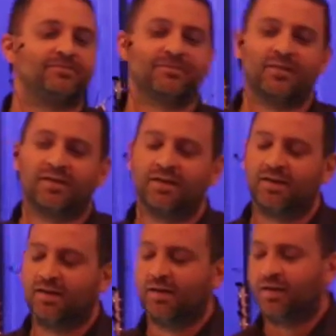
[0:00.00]

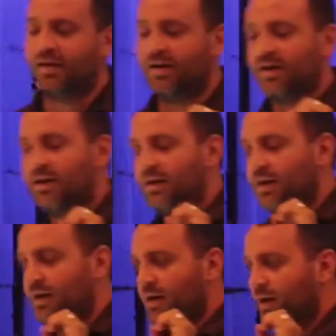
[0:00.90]

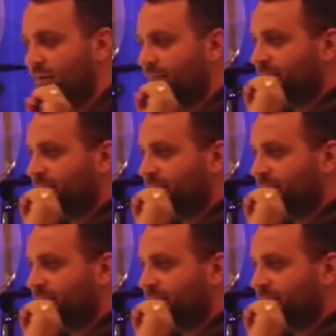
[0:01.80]
[no speech]